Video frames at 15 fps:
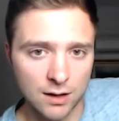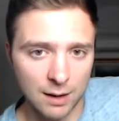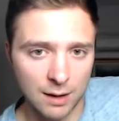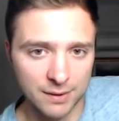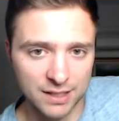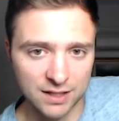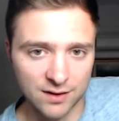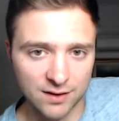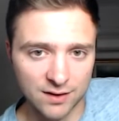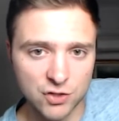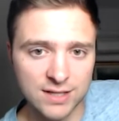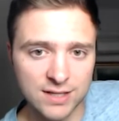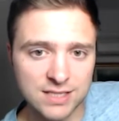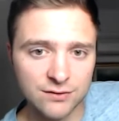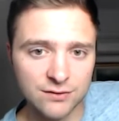I'm getting the
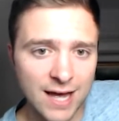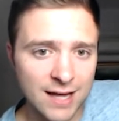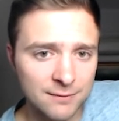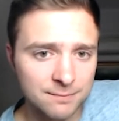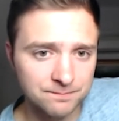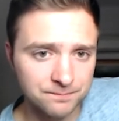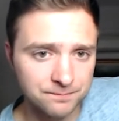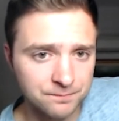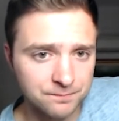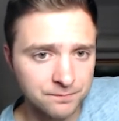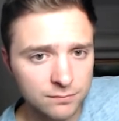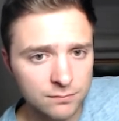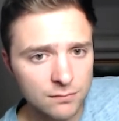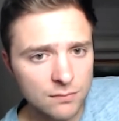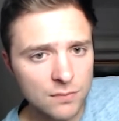address of that.
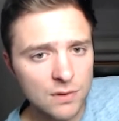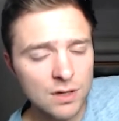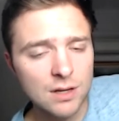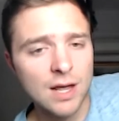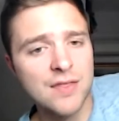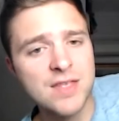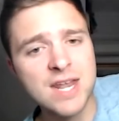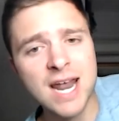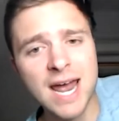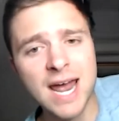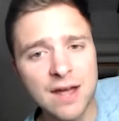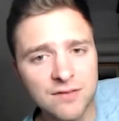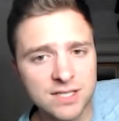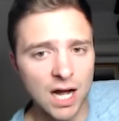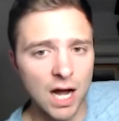And then I
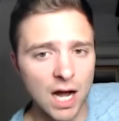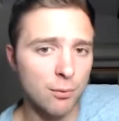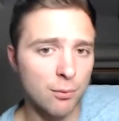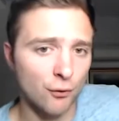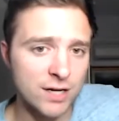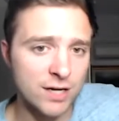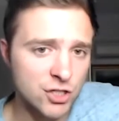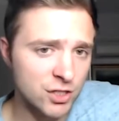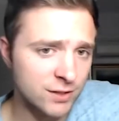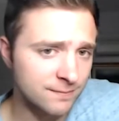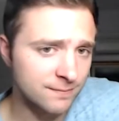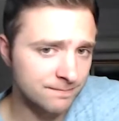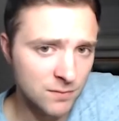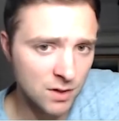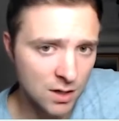have this operation